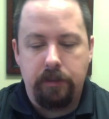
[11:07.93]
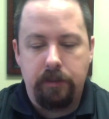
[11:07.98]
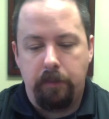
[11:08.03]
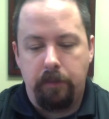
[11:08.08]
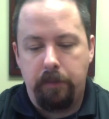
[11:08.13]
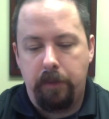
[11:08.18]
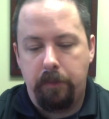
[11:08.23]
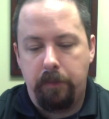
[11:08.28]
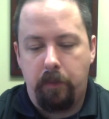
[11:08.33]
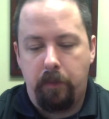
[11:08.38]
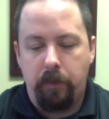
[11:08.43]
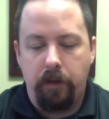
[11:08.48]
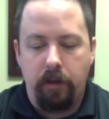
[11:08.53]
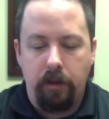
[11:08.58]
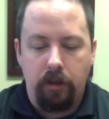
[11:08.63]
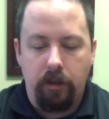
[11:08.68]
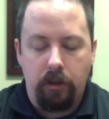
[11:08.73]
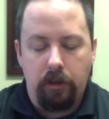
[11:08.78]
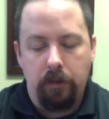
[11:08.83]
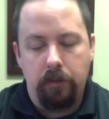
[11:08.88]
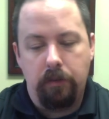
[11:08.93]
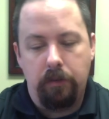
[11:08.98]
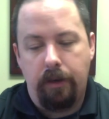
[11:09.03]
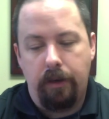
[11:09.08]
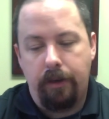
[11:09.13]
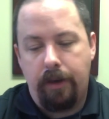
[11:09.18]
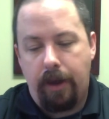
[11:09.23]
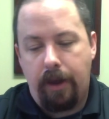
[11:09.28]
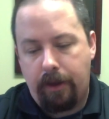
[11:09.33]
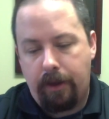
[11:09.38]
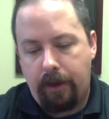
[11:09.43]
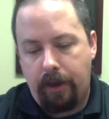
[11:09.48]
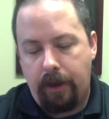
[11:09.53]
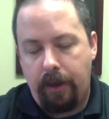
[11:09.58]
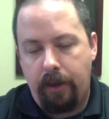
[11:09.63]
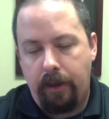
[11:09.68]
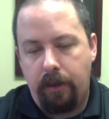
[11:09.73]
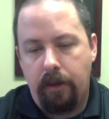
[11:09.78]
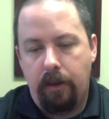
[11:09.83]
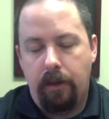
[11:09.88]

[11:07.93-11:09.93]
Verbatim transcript: Some people want to include the Didache.